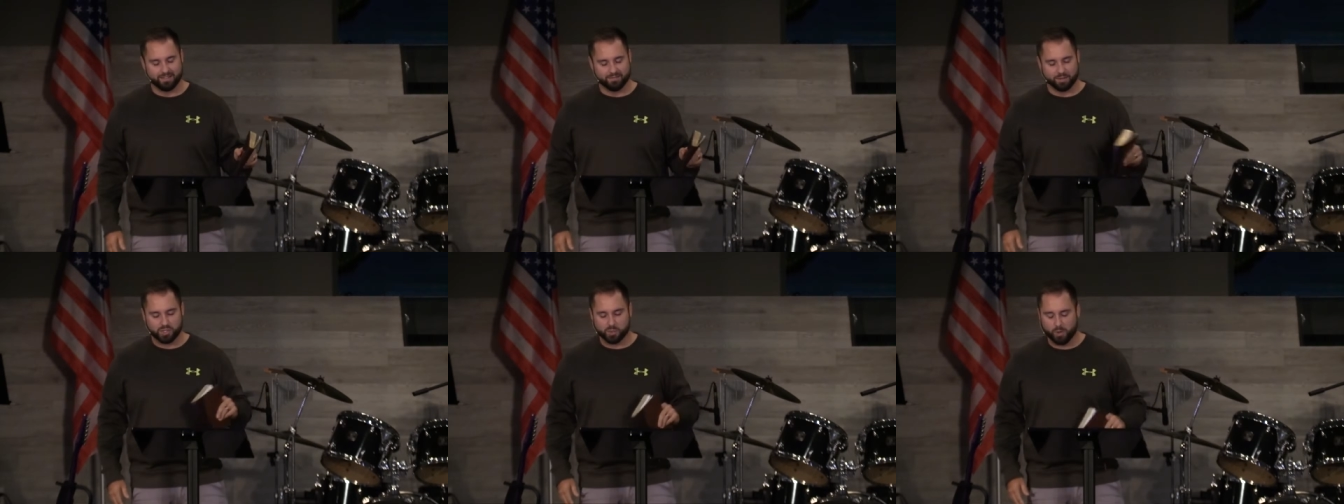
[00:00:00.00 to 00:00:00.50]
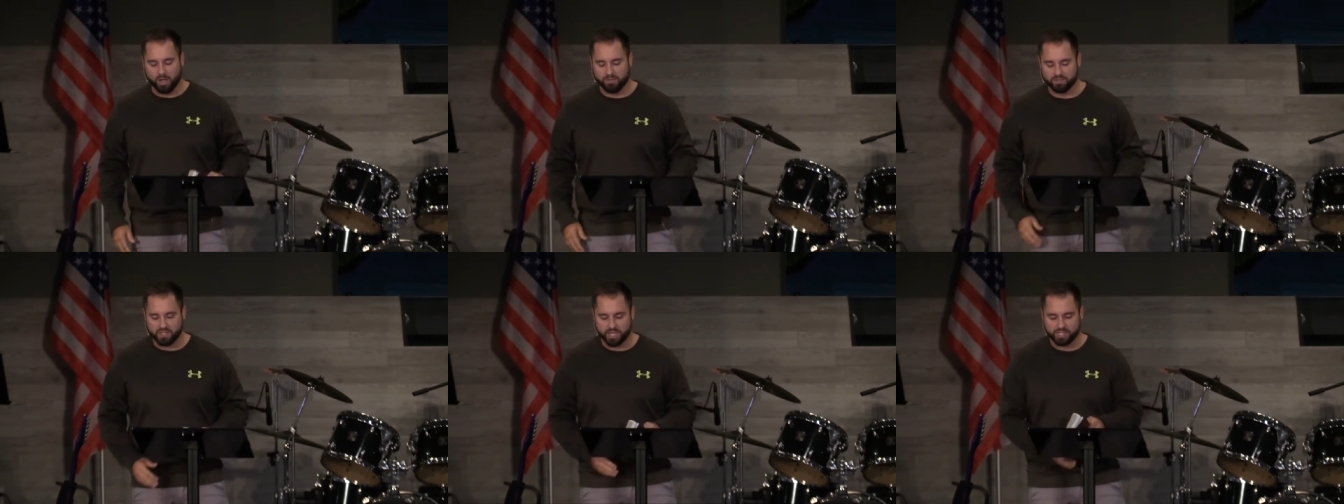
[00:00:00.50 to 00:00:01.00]
Verse 12
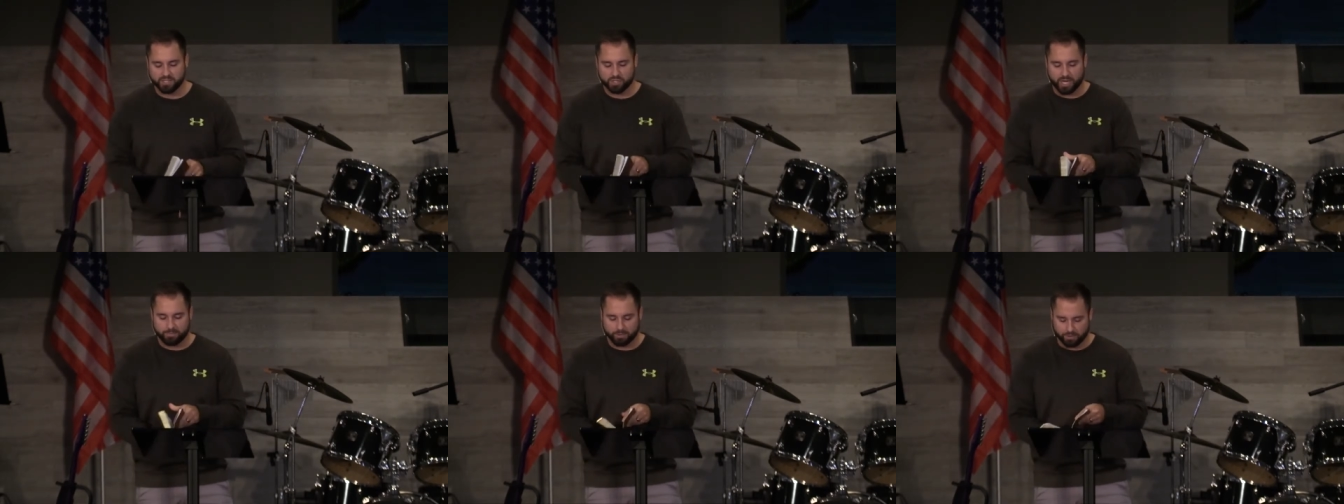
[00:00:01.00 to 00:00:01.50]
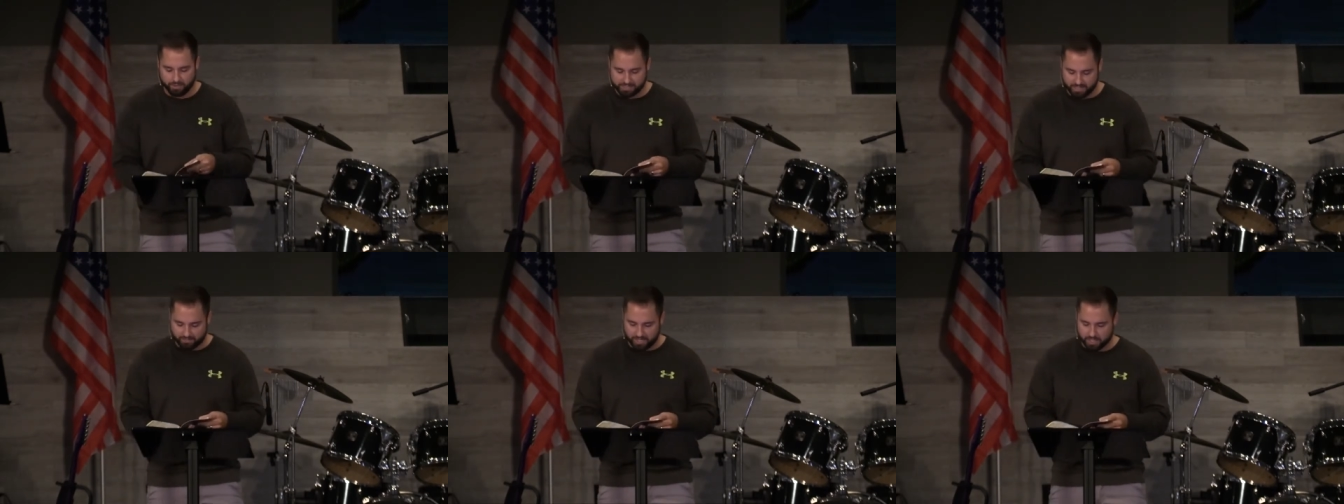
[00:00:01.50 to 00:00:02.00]
of Genesis chapter
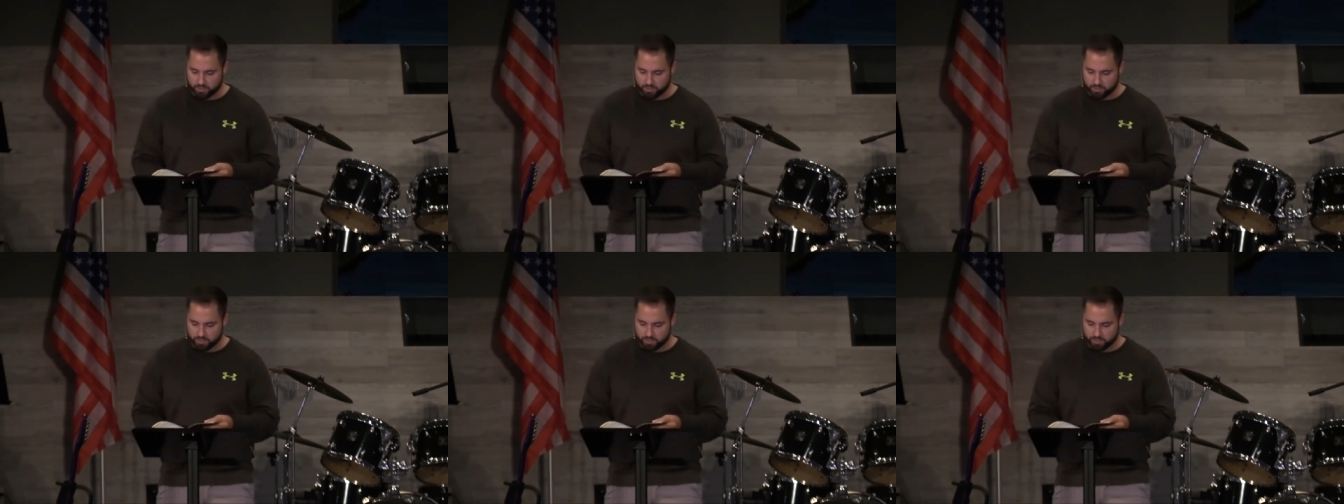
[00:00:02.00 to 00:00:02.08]
37.